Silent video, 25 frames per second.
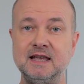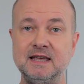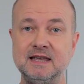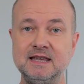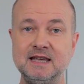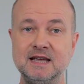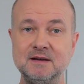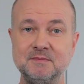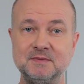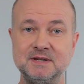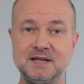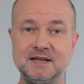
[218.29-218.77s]

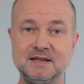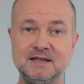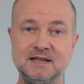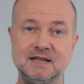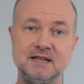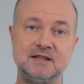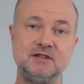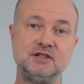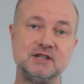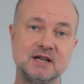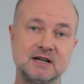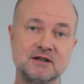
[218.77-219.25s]

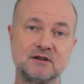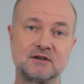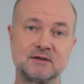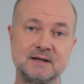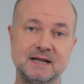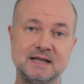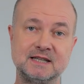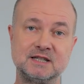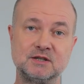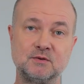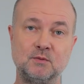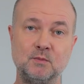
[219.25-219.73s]
EMTT
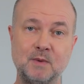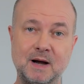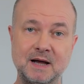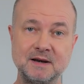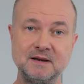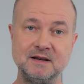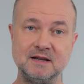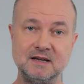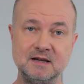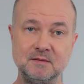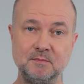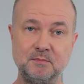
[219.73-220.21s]
generates
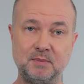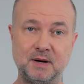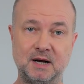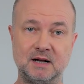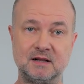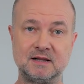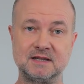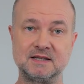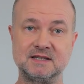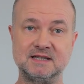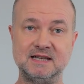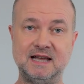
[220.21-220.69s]
one
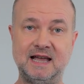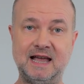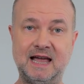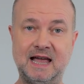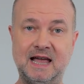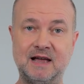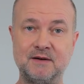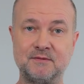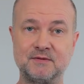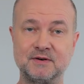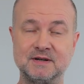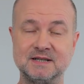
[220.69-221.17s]
impulse
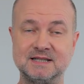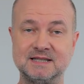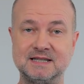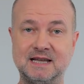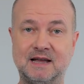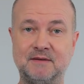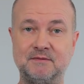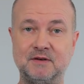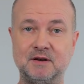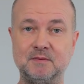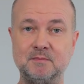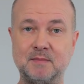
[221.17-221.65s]
every
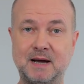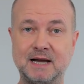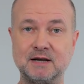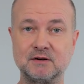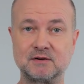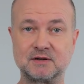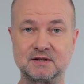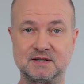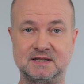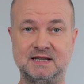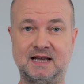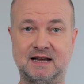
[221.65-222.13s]
7
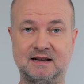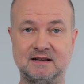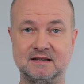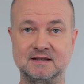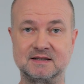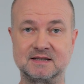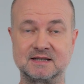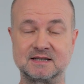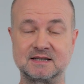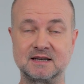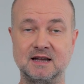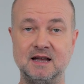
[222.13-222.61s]

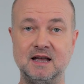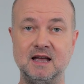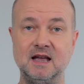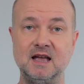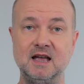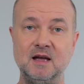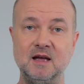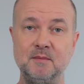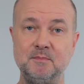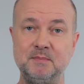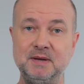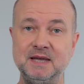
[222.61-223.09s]
microseconds.
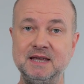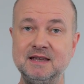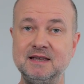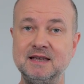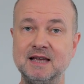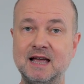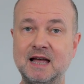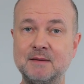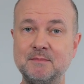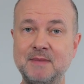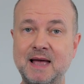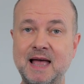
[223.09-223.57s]

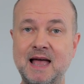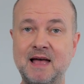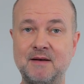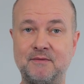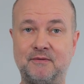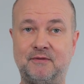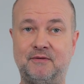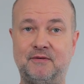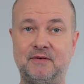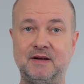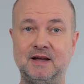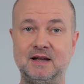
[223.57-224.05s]

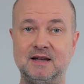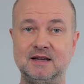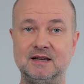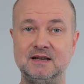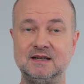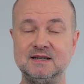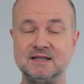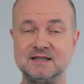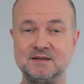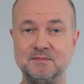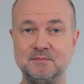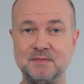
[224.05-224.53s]
PEMF
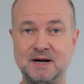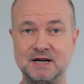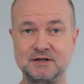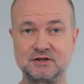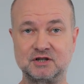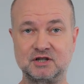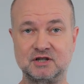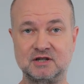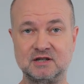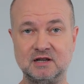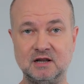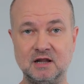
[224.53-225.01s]
is
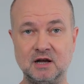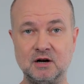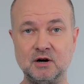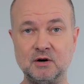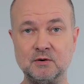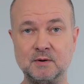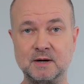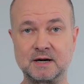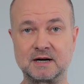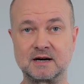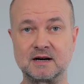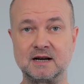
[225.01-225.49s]
much
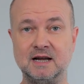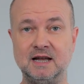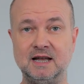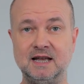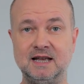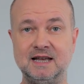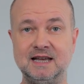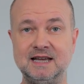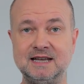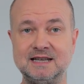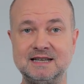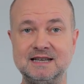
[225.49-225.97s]
slower.
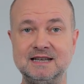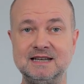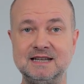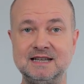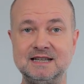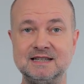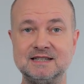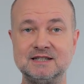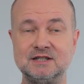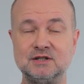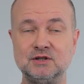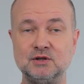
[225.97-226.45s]
It
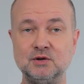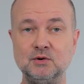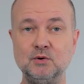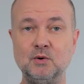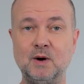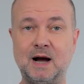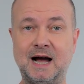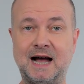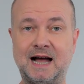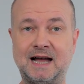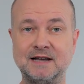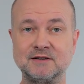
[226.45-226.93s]
needs
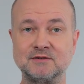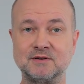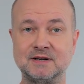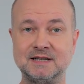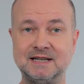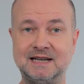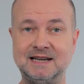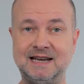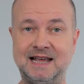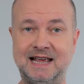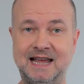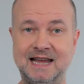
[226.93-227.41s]

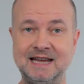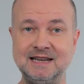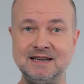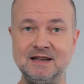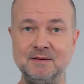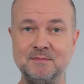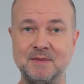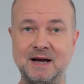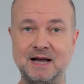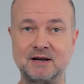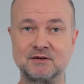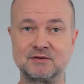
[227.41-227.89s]

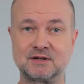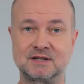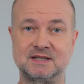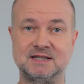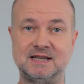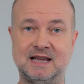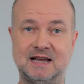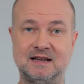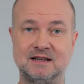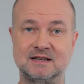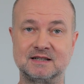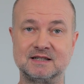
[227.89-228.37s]
280
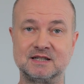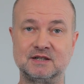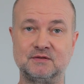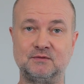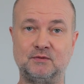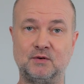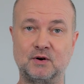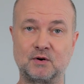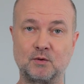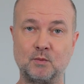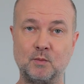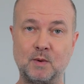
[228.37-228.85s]
microseconds
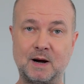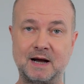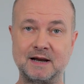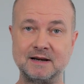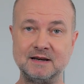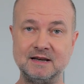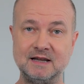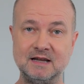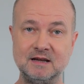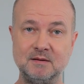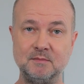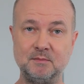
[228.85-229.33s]
for
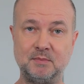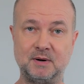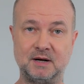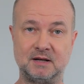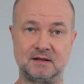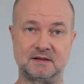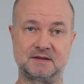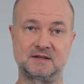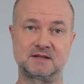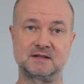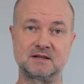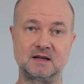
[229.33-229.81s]
one
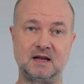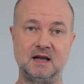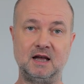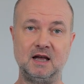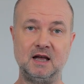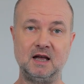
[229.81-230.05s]
impulse.